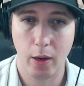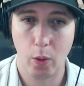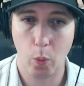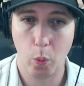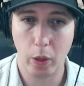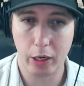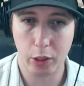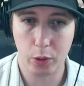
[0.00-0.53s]

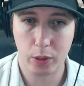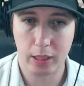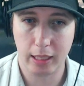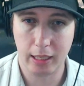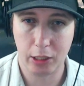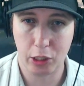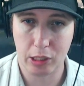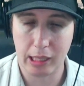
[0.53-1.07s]
what you see
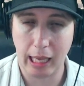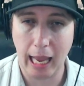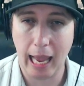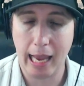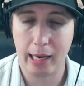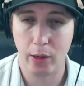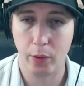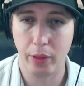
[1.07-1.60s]
and just the
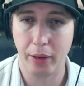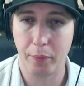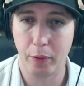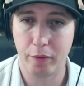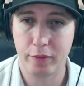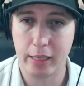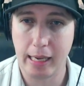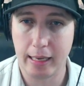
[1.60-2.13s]
angle that
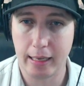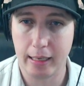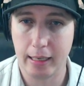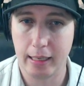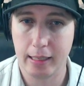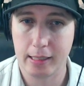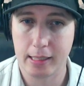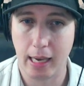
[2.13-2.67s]
we've taken
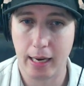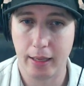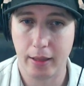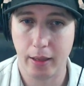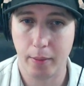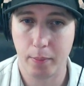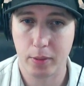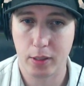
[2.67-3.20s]
inside of them.